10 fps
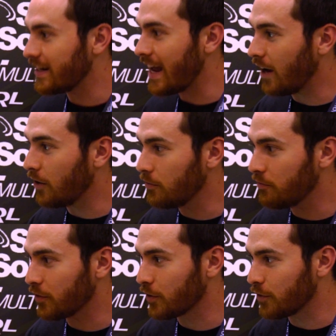Now,
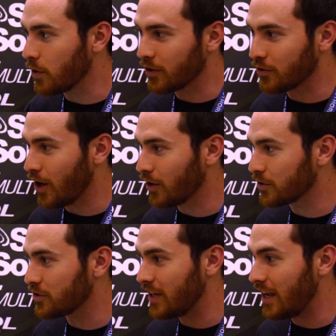for a few hundred
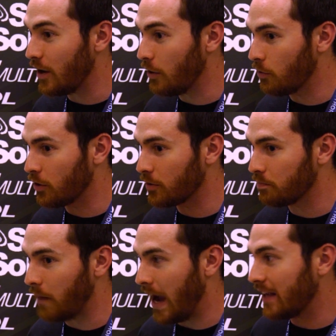dollars, or
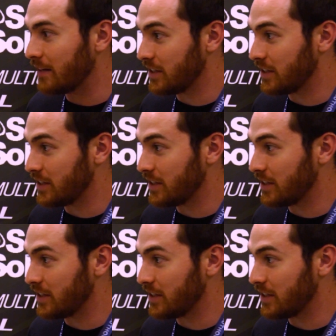buy,